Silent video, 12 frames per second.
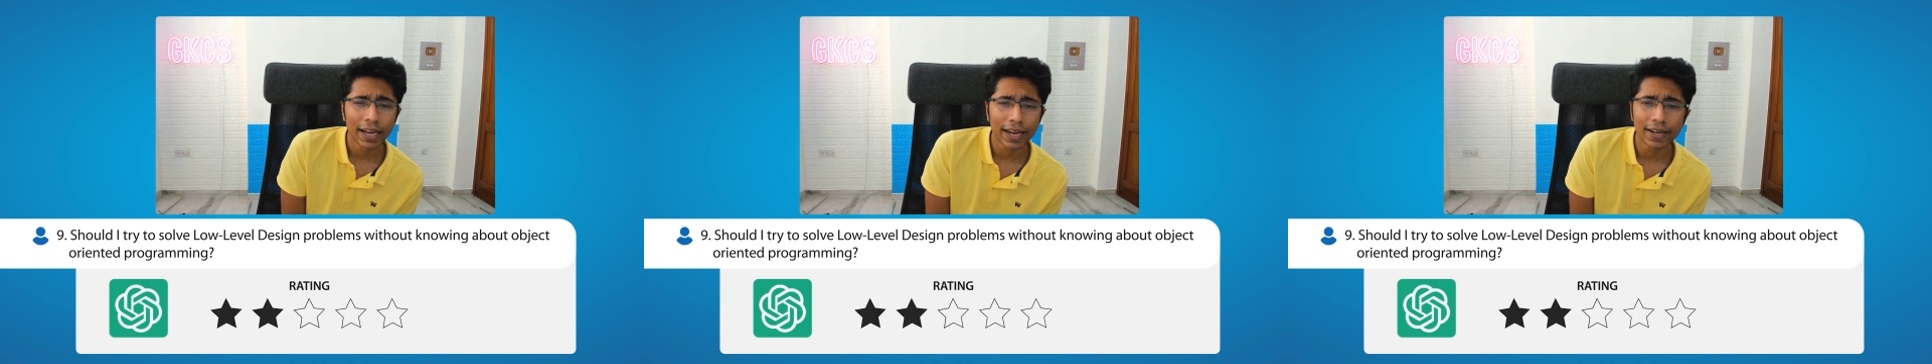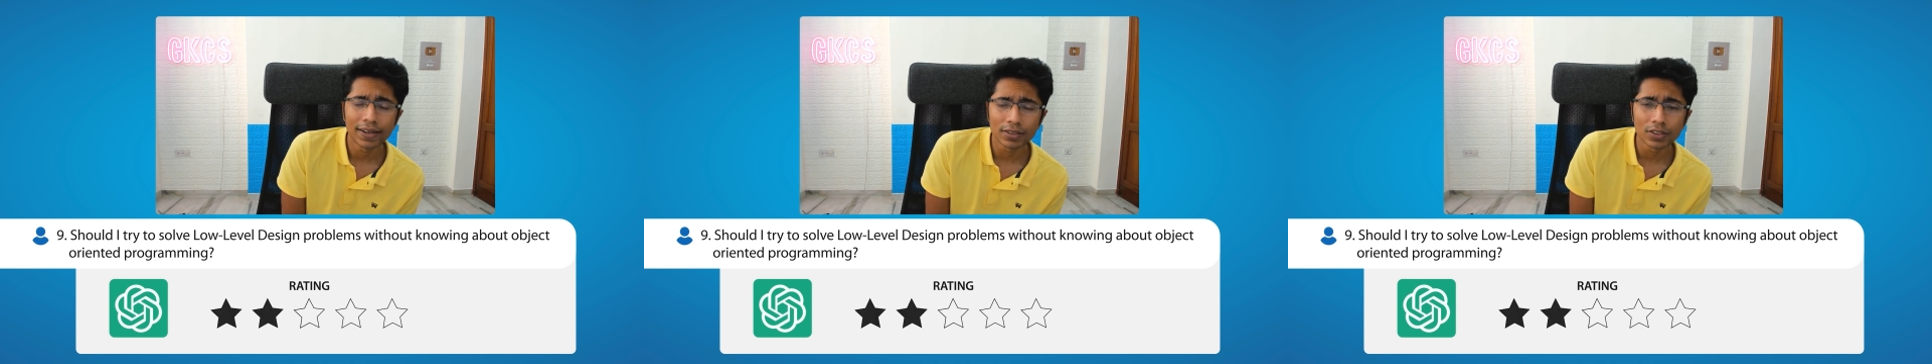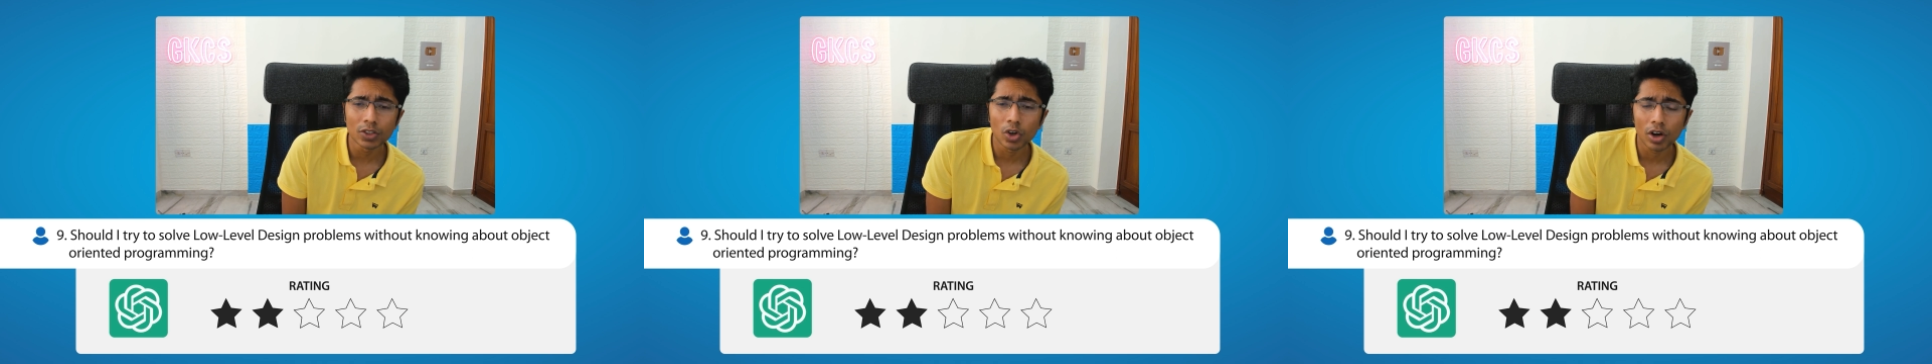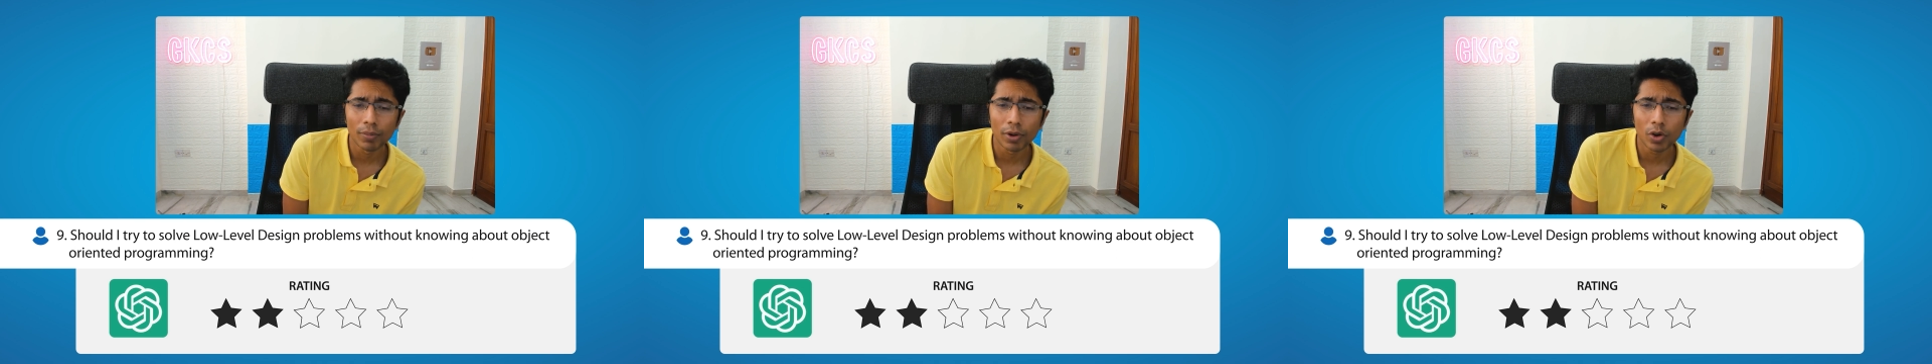it doesn't
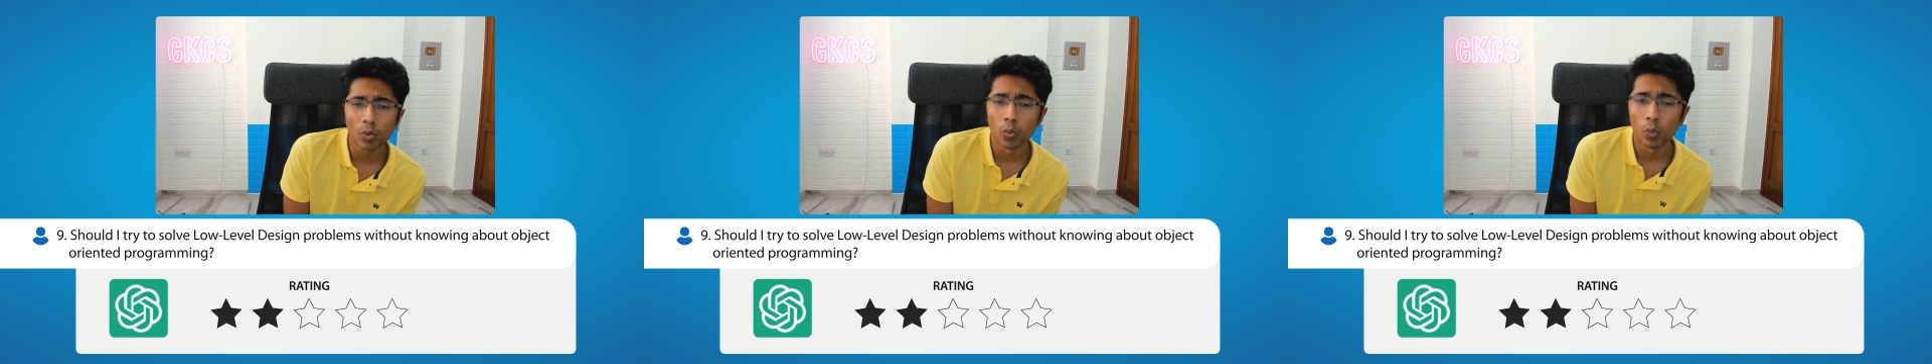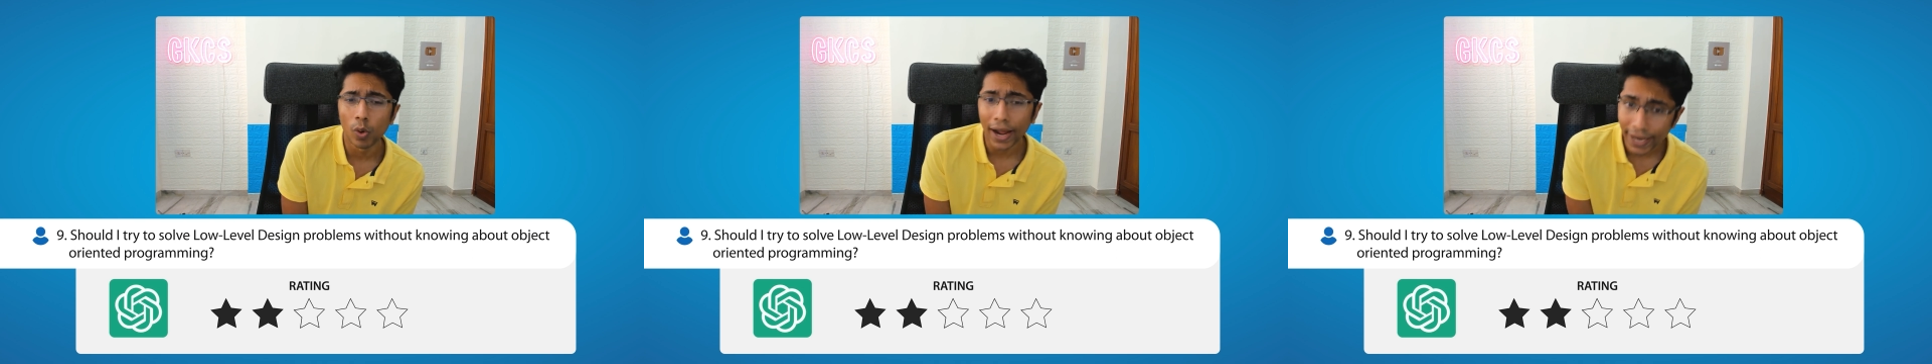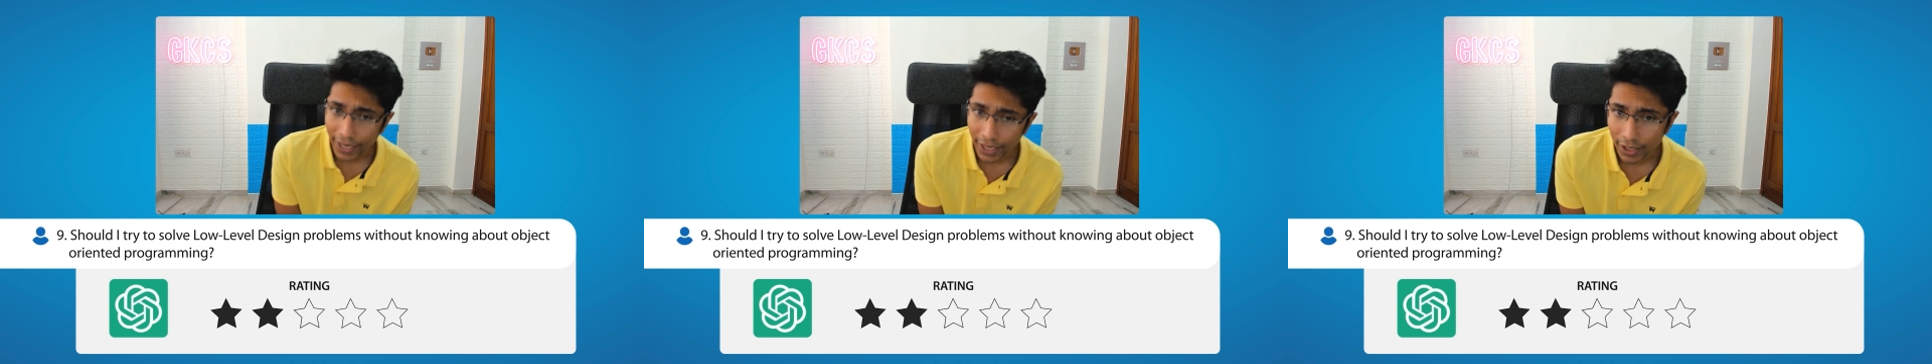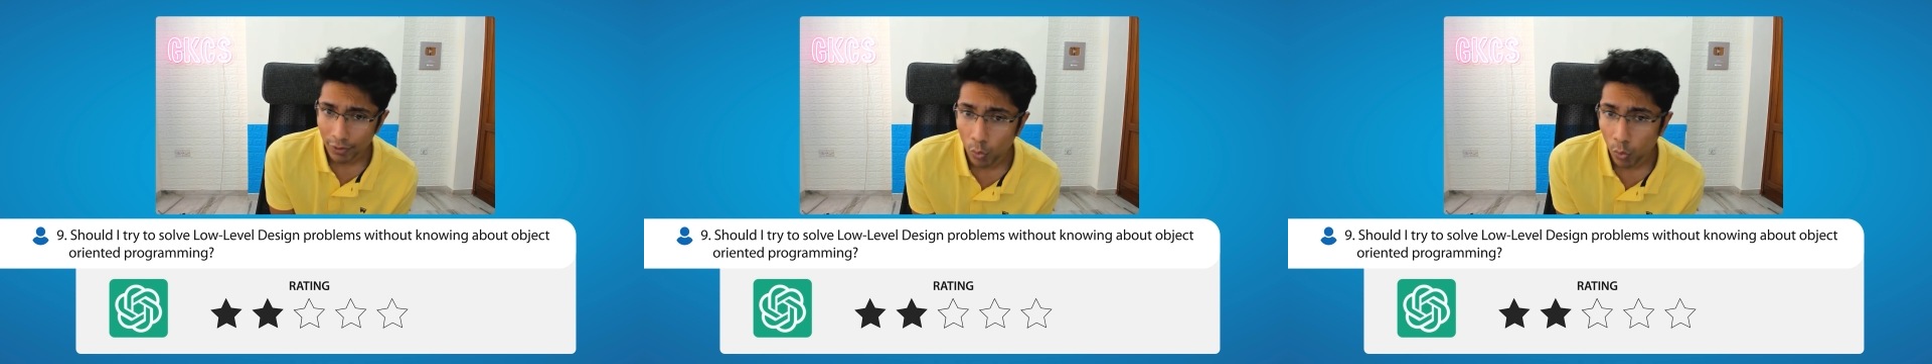talk about why